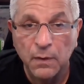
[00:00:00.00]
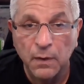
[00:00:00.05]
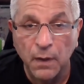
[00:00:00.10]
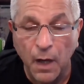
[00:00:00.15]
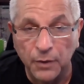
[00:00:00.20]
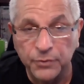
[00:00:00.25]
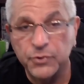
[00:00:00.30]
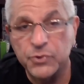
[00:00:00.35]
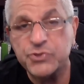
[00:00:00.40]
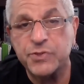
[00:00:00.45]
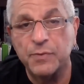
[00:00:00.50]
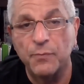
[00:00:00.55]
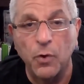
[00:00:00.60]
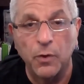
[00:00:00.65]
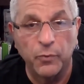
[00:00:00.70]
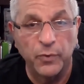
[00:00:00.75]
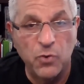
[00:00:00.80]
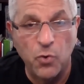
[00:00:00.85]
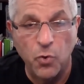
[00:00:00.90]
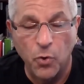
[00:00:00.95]
I'll do some more
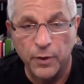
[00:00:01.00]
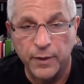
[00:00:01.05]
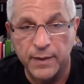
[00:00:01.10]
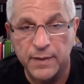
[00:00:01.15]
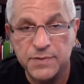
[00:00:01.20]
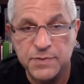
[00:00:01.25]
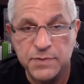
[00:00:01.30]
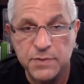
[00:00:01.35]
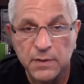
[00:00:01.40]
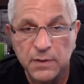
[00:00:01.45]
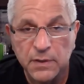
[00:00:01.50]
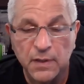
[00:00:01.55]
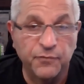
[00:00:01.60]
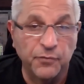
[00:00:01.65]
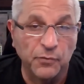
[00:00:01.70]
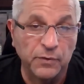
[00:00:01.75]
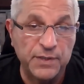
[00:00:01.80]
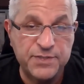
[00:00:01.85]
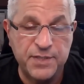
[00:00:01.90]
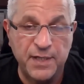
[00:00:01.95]
recordings. If
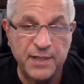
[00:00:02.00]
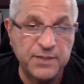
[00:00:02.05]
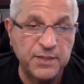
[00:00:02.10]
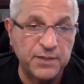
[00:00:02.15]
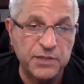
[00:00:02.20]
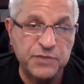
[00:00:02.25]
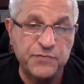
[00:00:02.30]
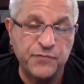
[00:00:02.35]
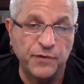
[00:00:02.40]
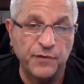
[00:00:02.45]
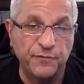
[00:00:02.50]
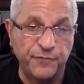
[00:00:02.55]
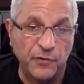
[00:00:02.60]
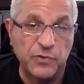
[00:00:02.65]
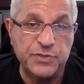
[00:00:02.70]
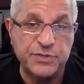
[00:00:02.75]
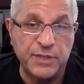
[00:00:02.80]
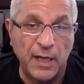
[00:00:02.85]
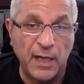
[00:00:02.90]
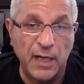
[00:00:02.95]
you're listening to this for the
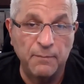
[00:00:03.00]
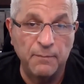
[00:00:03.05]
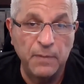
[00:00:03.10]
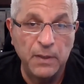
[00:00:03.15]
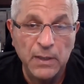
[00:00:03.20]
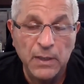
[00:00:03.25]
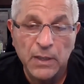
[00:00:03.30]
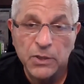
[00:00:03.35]
first time,